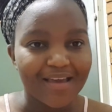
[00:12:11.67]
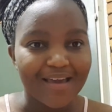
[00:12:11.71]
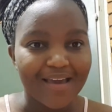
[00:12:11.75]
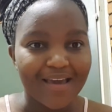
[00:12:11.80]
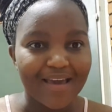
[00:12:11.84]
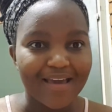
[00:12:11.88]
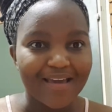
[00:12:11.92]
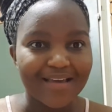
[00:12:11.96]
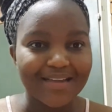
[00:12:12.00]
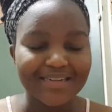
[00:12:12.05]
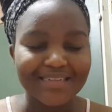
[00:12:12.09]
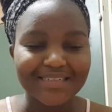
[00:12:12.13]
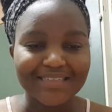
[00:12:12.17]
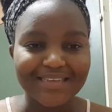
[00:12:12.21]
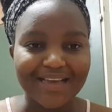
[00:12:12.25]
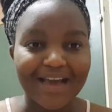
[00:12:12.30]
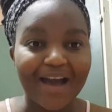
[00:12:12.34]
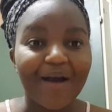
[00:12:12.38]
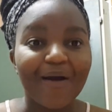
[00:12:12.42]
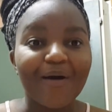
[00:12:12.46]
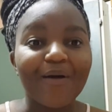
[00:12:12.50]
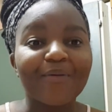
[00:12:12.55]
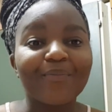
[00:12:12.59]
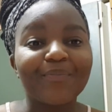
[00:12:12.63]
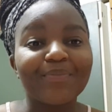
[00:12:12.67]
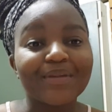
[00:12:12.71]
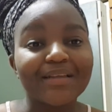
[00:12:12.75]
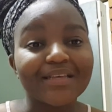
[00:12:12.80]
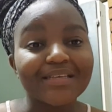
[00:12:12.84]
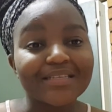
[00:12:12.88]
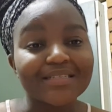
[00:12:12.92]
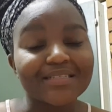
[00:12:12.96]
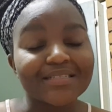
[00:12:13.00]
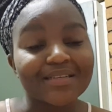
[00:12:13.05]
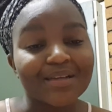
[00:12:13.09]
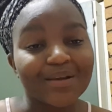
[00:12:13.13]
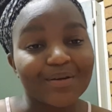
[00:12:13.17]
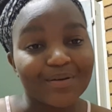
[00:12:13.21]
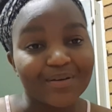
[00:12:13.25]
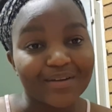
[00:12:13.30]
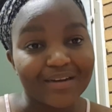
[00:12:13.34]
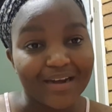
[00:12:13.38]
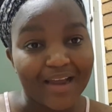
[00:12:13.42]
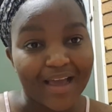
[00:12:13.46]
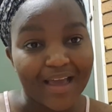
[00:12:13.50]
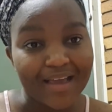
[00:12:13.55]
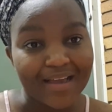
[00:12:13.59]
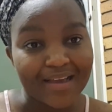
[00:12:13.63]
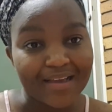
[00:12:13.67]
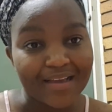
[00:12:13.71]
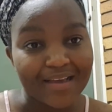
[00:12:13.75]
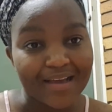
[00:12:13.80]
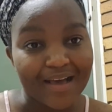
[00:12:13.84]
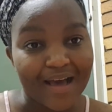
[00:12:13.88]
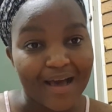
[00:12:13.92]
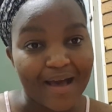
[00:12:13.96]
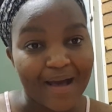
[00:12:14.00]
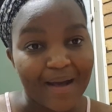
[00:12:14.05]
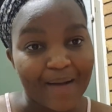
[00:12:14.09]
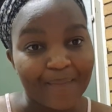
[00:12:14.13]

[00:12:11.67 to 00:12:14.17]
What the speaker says: And yeah, oh, please go like,